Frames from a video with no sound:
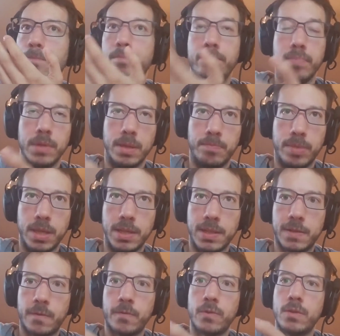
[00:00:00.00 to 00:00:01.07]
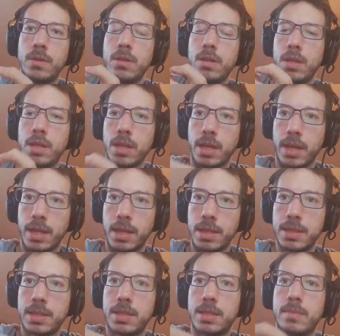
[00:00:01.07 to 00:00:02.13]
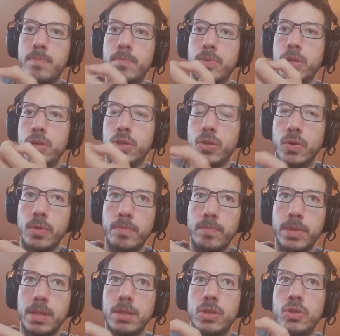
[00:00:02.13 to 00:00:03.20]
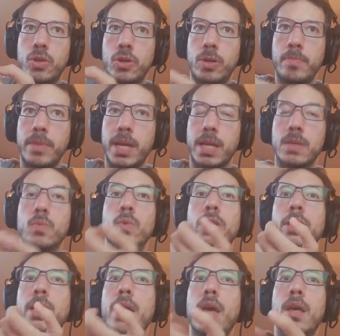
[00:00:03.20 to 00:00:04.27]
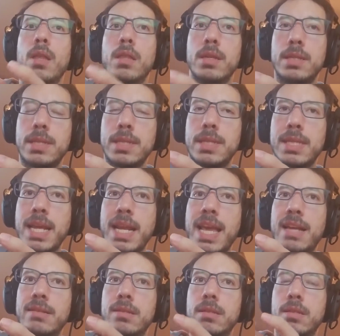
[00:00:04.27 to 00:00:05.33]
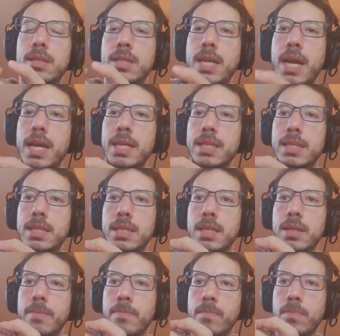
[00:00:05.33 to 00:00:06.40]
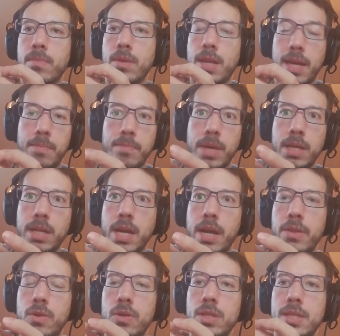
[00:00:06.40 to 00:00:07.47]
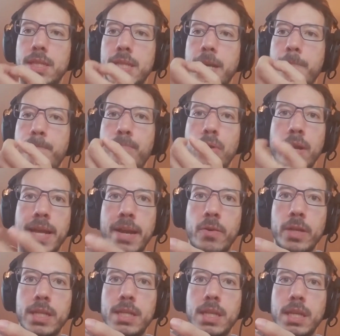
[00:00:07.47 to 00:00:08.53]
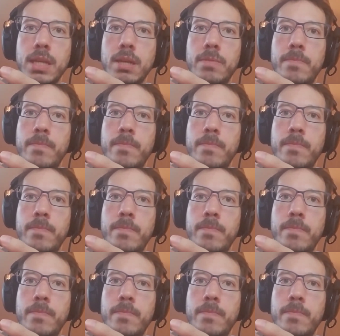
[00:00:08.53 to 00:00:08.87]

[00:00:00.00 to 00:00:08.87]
be peaceful, yes, but don't be a doormat. This is an exercise, like many others, in polarity.